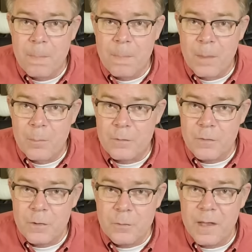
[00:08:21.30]
but if
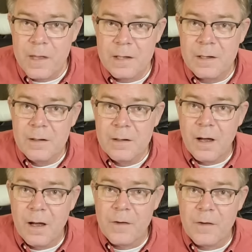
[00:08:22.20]
you think
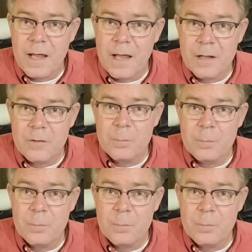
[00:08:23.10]
a financial